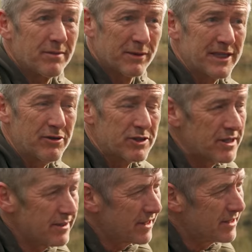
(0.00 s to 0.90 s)
we're
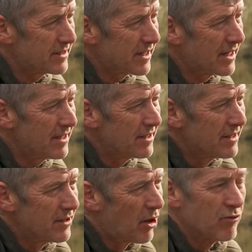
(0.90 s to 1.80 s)
using. And
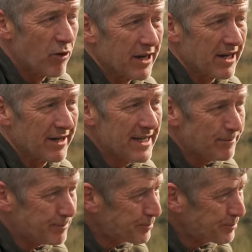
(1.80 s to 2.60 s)
ironically,